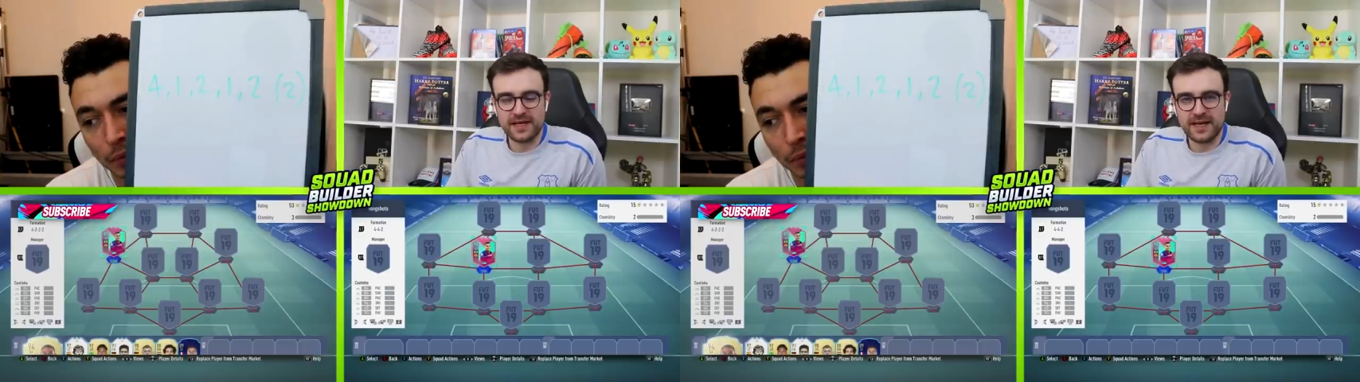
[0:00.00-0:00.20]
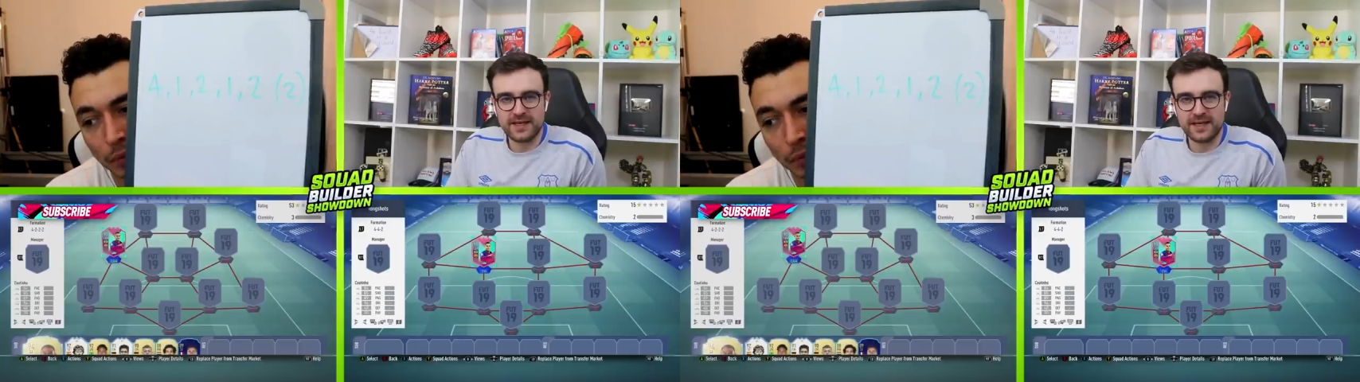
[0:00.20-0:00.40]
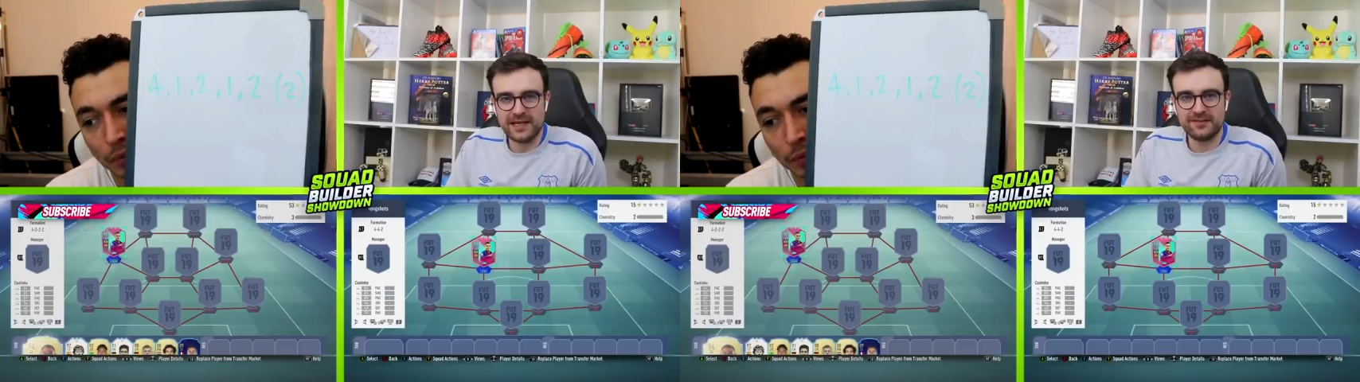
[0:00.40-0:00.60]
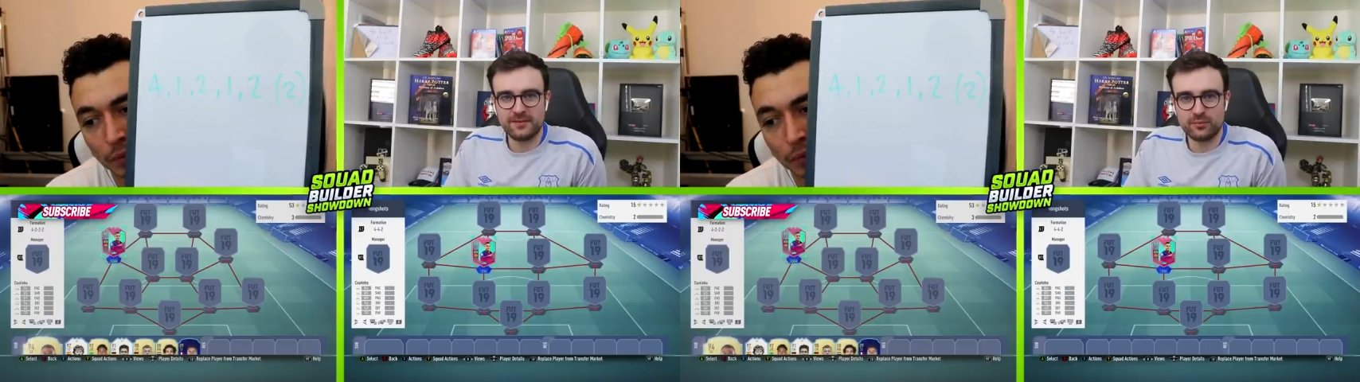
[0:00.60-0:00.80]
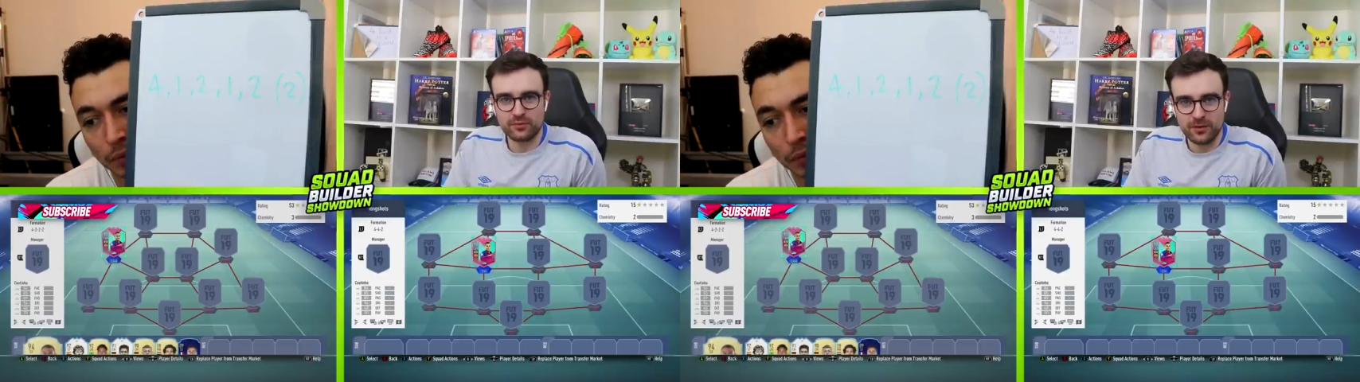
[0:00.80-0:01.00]
Speaker 1: that I guessed
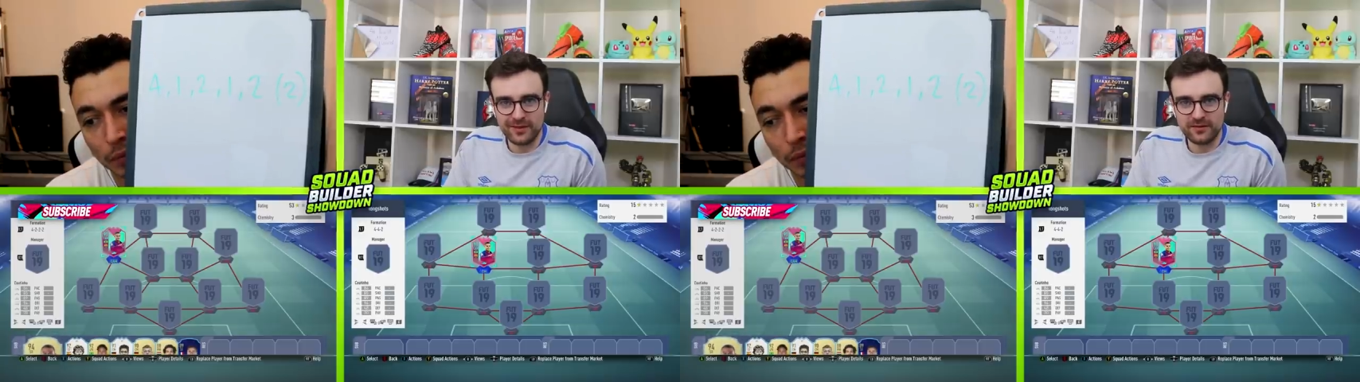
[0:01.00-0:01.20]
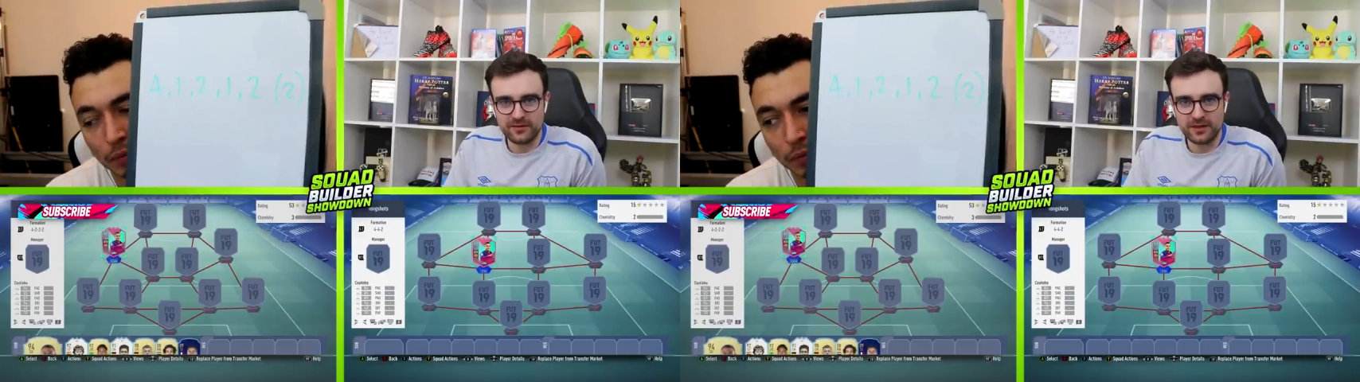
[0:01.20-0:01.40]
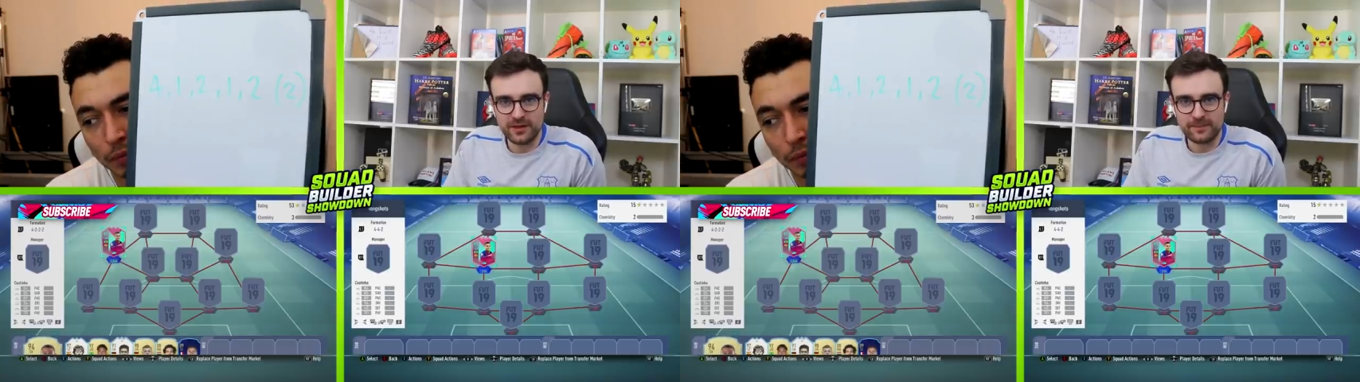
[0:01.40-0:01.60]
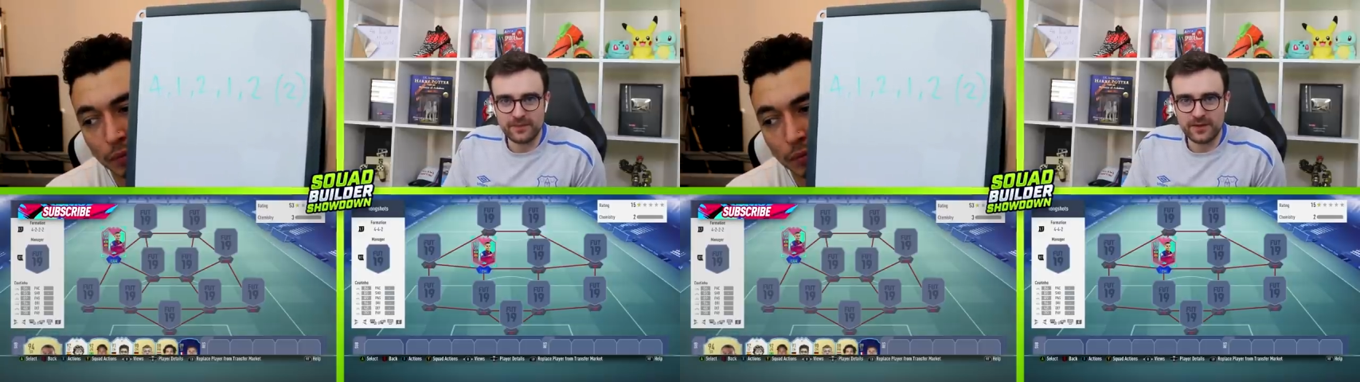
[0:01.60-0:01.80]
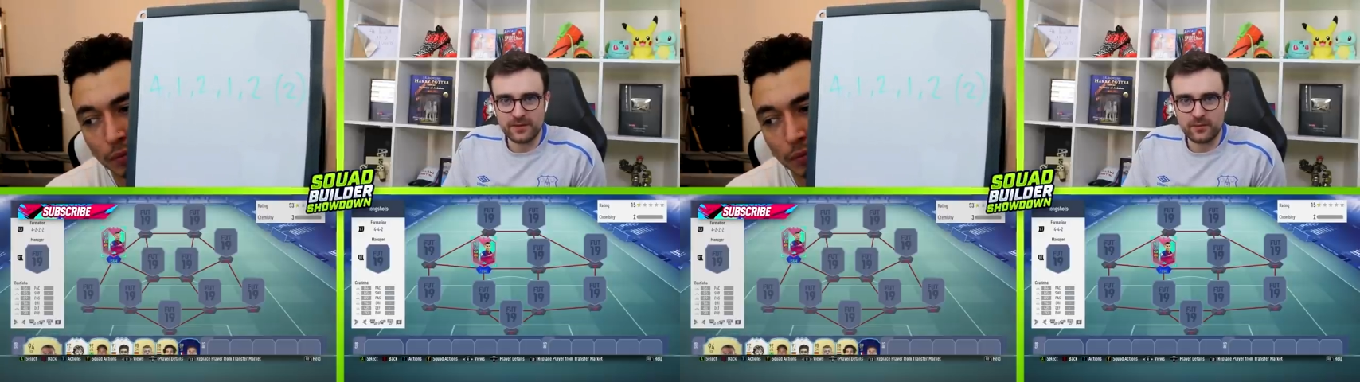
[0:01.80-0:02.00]
Promes
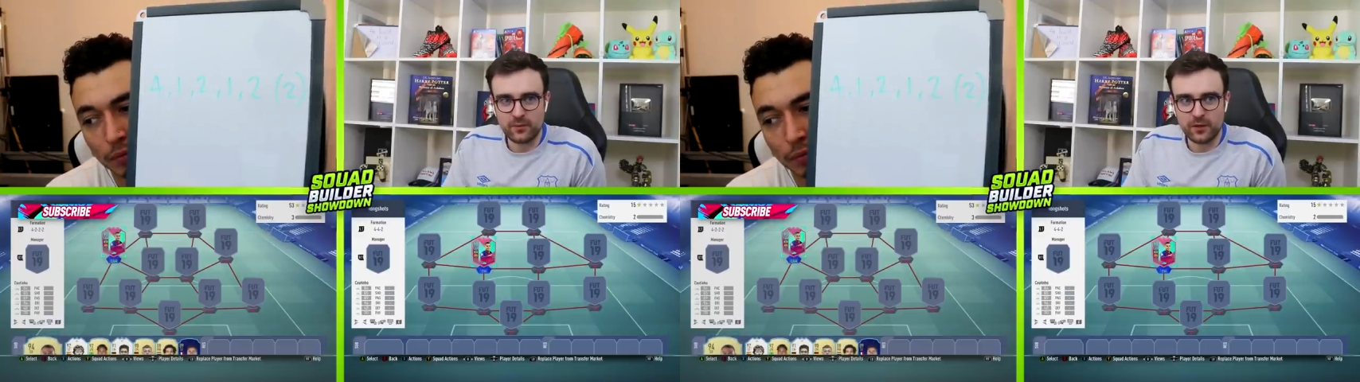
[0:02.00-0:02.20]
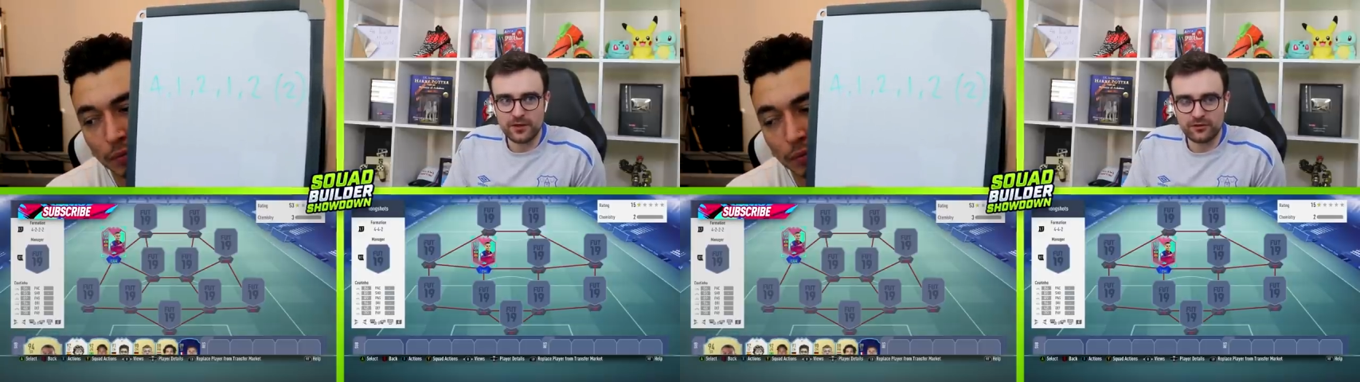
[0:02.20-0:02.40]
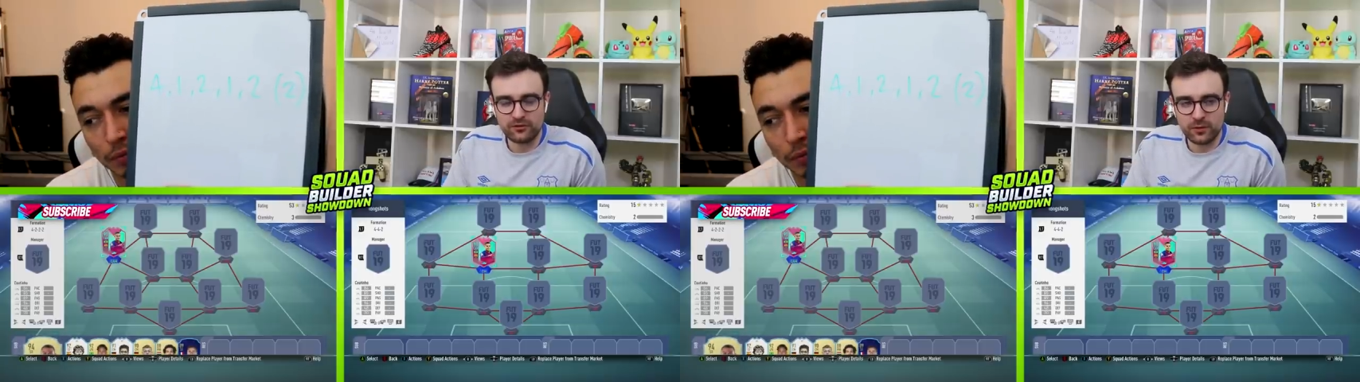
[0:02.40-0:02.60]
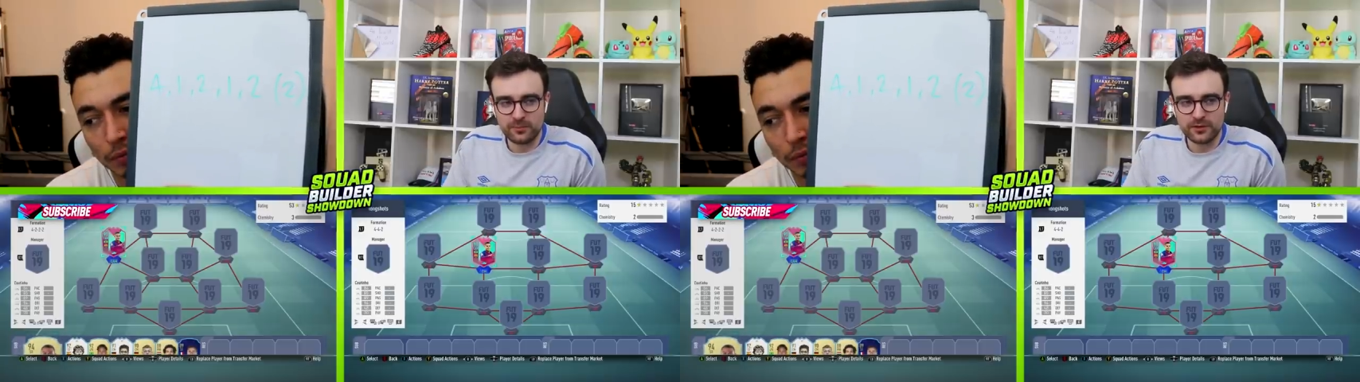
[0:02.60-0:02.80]
when the Squad